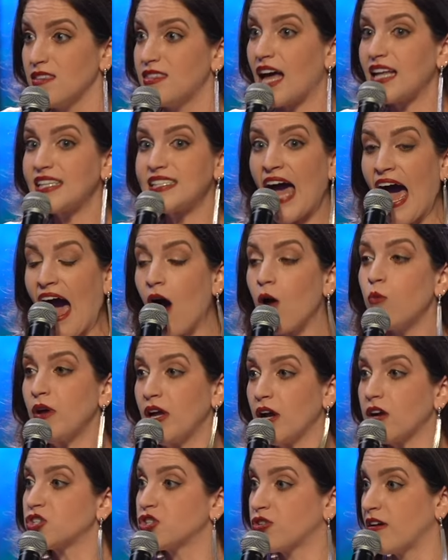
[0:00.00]
That's how
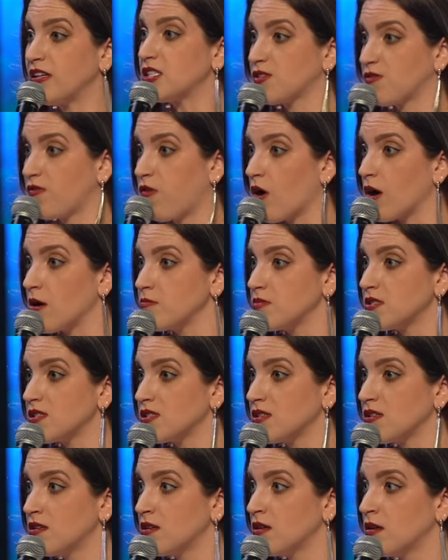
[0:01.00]
we are
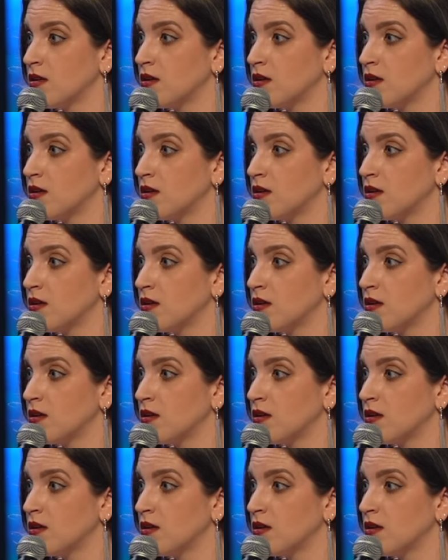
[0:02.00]
transformed.